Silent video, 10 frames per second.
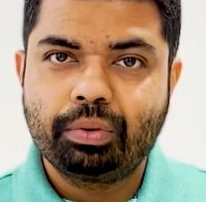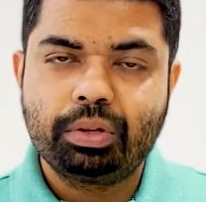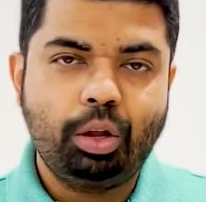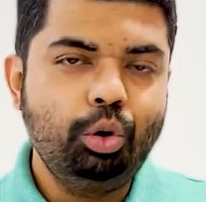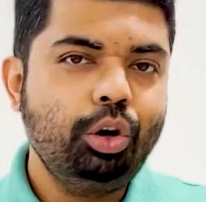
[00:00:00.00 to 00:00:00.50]

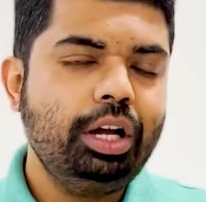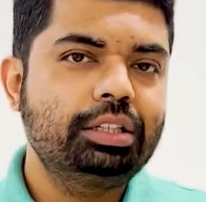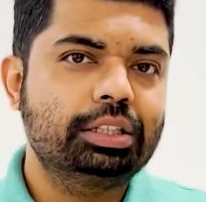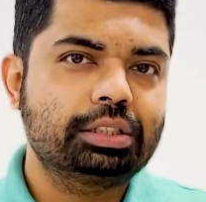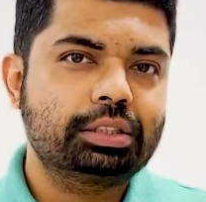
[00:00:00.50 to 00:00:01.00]
Now look at
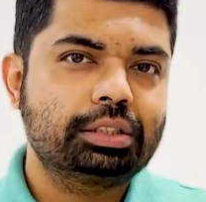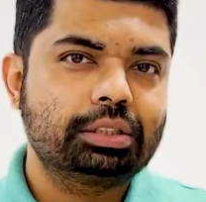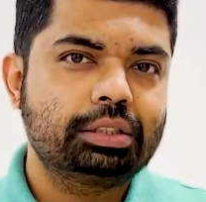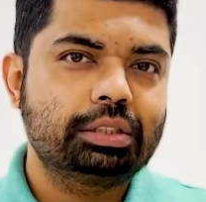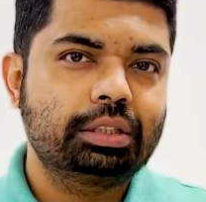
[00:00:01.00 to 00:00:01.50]
this,
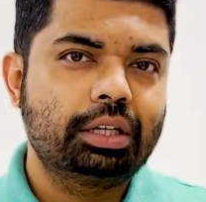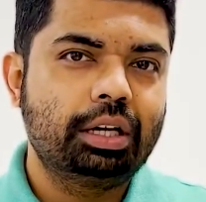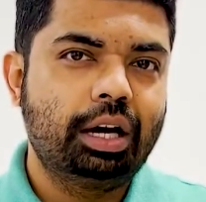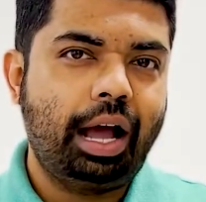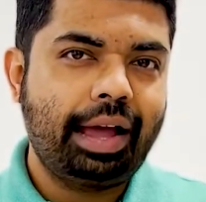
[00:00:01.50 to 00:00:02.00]

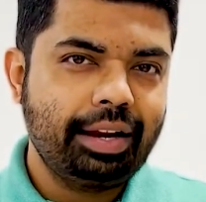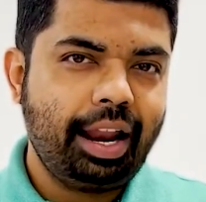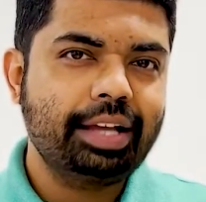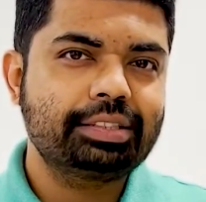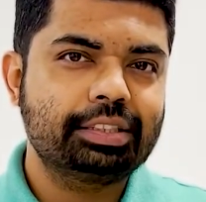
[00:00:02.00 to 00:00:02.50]

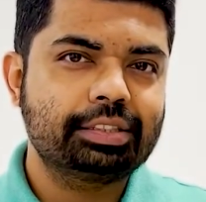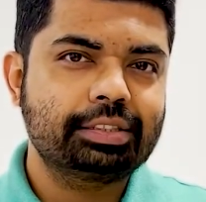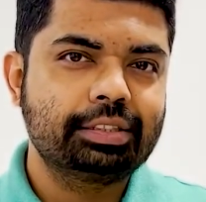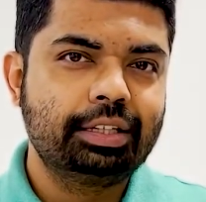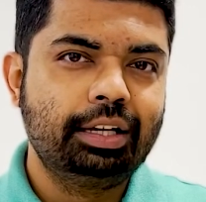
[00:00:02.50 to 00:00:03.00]
analyze
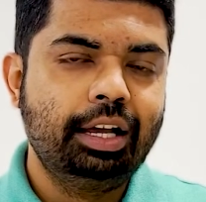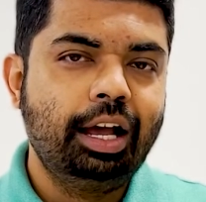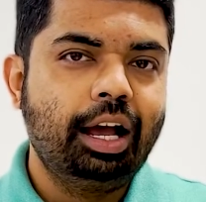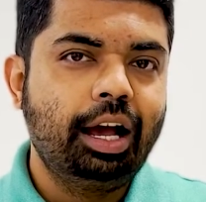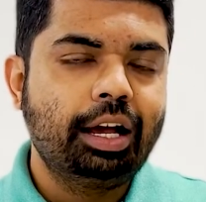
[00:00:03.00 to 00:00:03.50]
this.
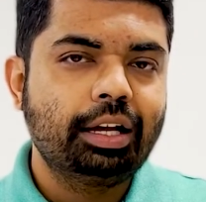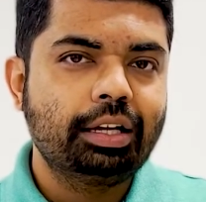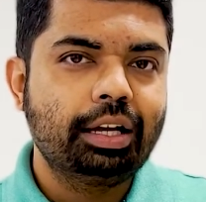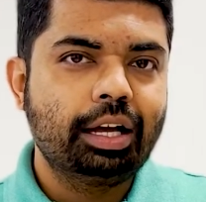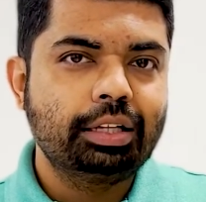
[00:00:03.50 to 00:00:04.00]

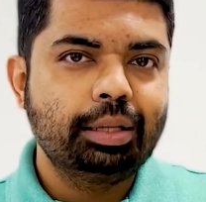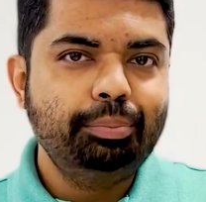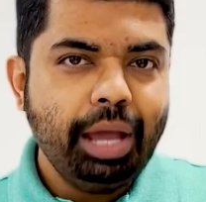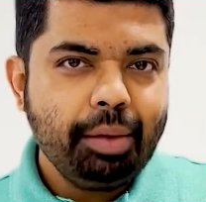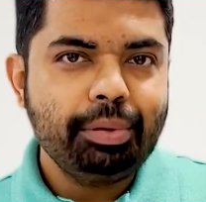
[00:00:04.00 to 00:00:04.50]
The
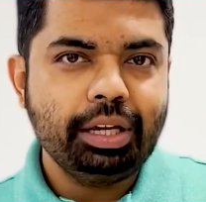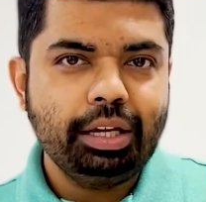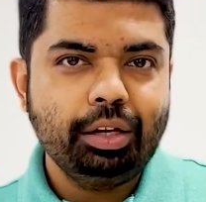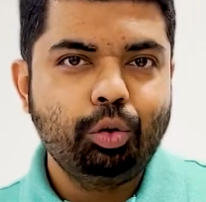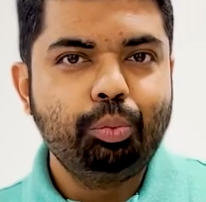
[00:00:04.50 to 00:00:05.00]

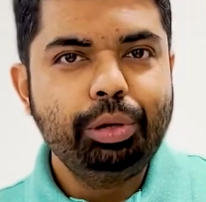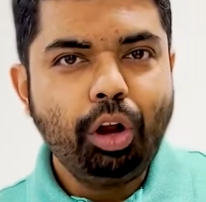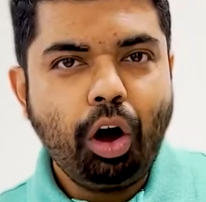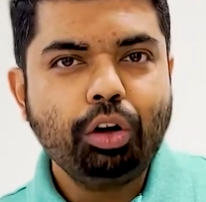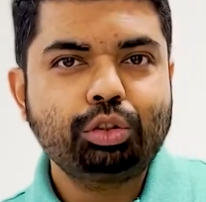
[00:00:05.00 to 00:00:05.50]
baby who
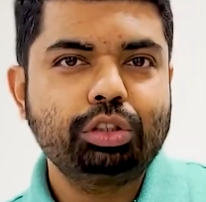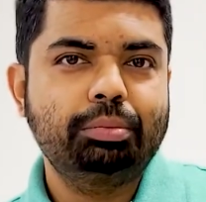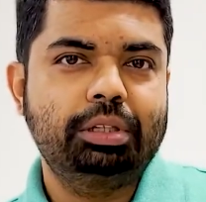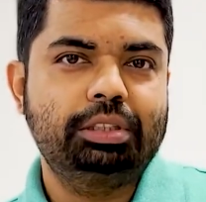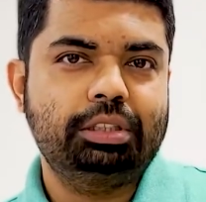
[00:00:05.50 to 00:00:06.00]
belongs to the
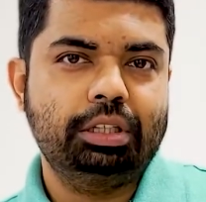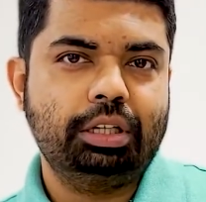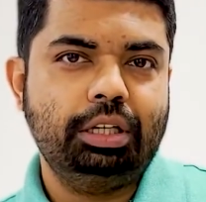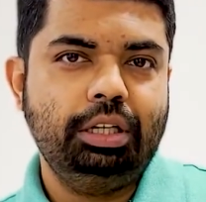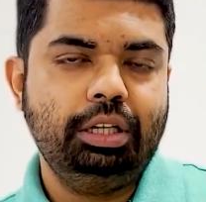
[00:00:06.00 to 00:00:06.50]
mother
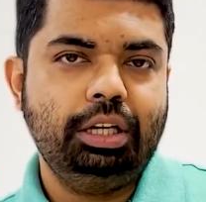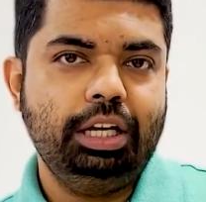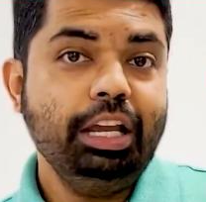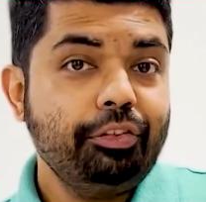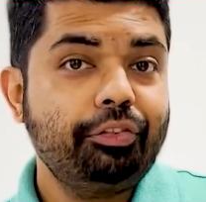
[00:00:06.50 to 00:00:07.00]
turkey,
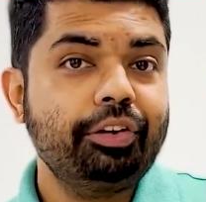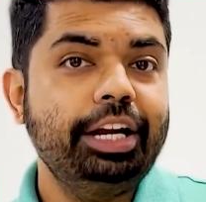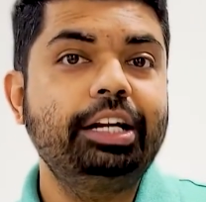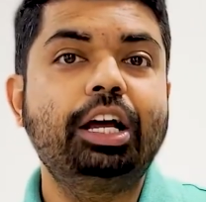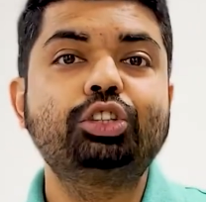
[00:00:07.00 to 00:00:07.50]
if
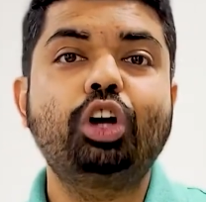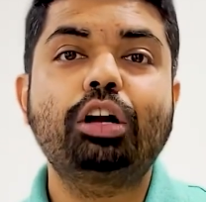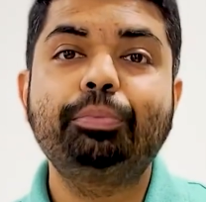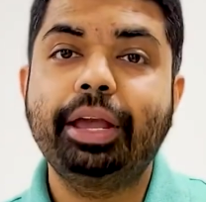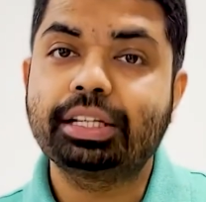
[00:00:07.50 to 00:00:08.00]
it does
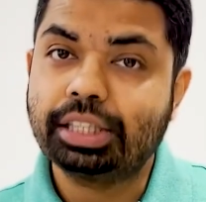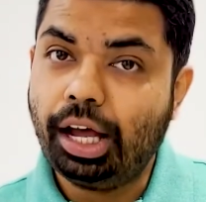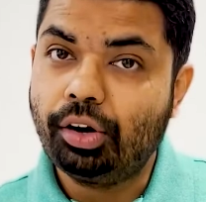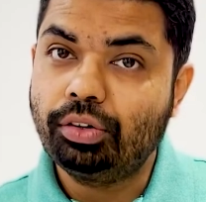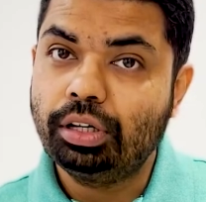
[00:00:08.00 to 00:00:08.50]
not make
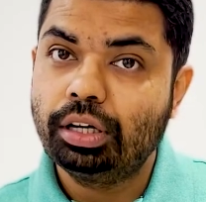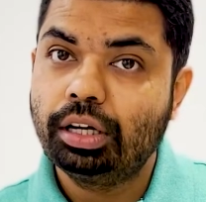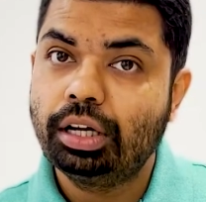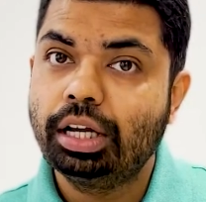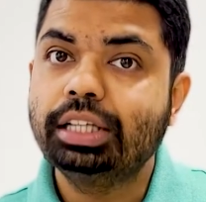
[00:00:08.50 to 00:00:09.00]
sound,
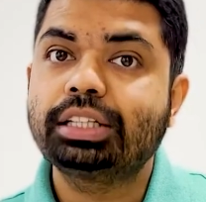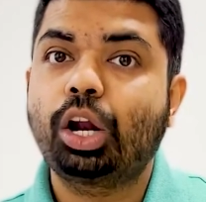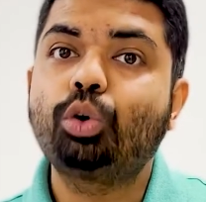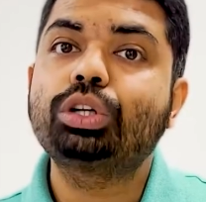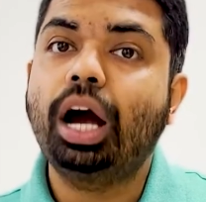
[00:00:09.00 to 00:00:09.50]
is an
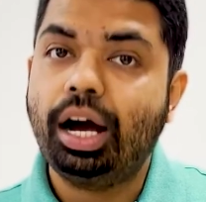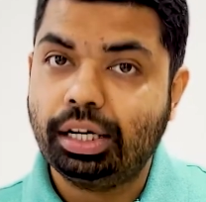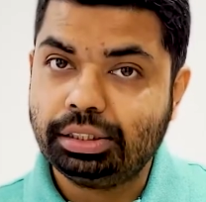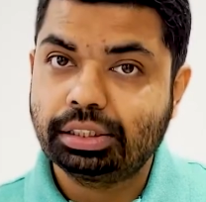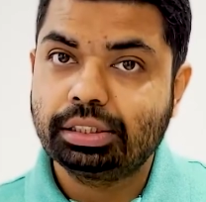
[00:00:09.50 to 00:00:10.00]

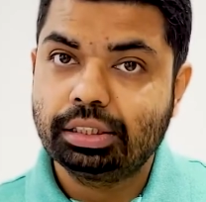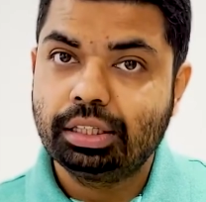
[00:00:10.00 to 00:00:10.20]
outcast,